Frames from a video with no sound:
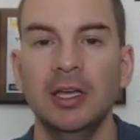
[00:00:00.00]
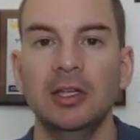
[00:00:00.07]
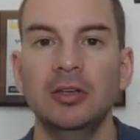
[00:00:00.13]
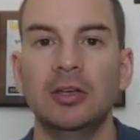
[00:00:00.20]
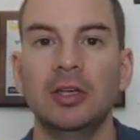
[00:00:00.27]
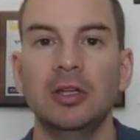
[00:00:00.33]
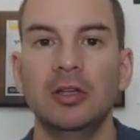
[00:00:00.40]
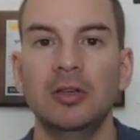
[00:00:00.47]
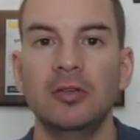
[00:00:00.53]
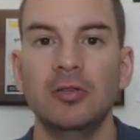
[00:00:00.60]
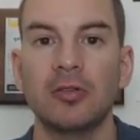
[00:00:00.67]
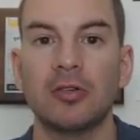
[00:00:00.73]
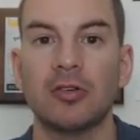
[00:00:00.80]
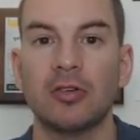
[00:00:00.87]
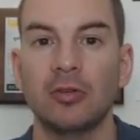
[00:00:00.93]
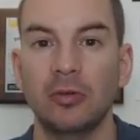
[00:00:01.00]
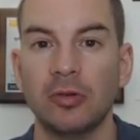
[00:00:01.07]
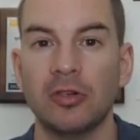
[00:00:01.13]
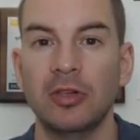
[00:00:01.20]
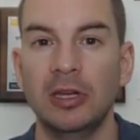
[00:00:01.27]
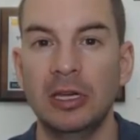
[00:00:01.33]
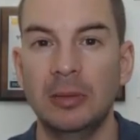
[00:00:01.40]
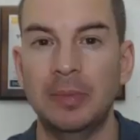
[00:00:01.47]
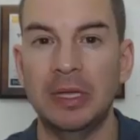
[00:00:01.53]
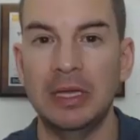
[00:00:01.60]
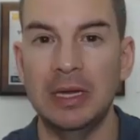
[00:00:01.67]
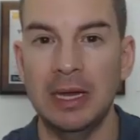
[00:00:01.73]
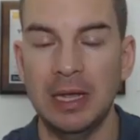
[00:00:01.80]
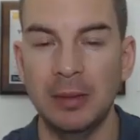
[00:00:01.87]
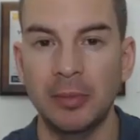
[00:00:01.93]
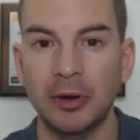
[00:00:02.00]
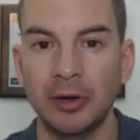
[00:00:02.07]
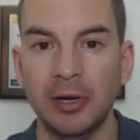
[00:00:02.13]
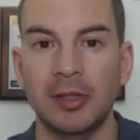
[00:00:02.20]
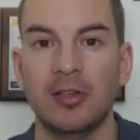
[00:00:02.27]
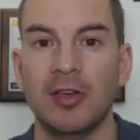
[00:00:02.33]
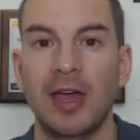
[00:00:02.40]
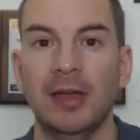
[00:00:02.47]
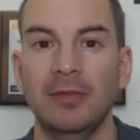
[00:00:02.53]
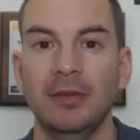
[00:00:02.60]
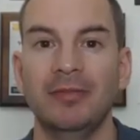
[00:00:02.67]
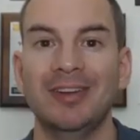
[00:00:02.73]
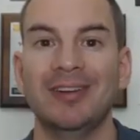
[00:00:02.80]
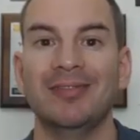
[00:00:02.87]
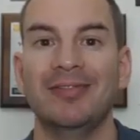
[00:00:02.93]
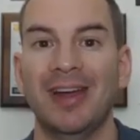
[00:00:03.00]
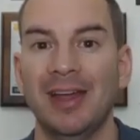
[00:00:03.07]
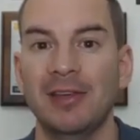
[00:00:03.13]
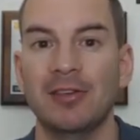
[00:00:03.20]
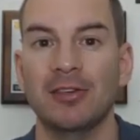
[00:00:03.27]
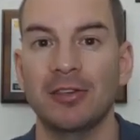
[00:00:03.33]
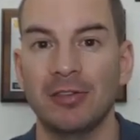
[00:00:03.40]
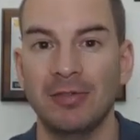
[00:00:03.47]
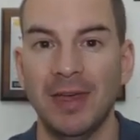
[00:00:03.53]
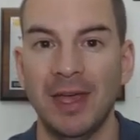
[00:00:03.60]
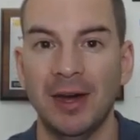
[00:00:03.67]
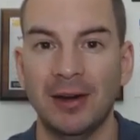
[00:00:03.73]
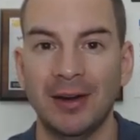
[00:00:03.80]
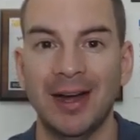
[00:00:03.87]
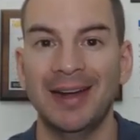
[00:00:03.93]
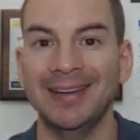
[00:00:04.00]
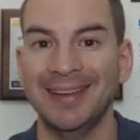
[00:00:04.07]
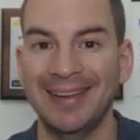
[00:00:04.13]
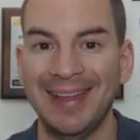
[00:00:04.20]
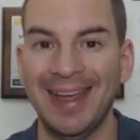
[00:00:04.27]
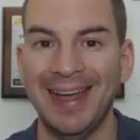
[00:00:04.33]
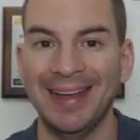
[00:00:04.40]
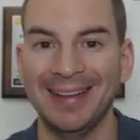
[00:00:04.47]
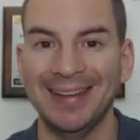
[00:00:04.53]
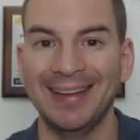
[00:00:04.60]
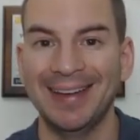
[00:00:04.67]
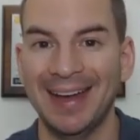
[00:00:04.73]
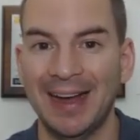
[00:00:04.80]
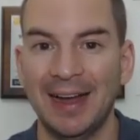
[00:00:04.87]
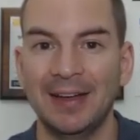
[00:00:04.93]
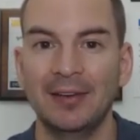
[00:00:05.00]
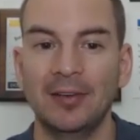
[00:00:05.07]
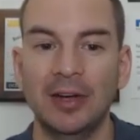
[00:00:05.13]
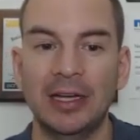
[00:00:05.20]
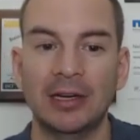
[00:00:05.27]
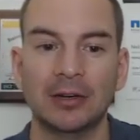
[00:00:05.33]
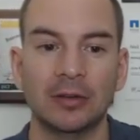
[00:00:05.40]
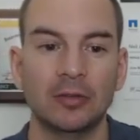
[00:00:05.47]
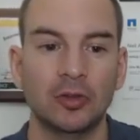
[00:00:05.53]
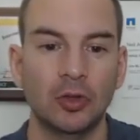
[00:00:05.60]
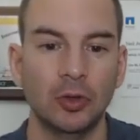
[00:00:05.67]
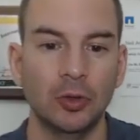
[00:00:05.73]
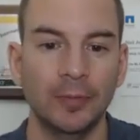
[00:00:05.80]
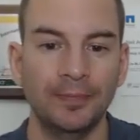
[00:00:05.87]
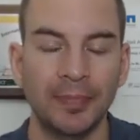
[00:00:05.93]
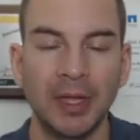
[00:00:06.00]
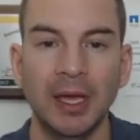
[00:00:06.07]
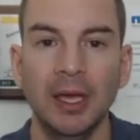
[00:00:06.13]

you can use show CDP neighbor to check that the device is there and detected at layer 2.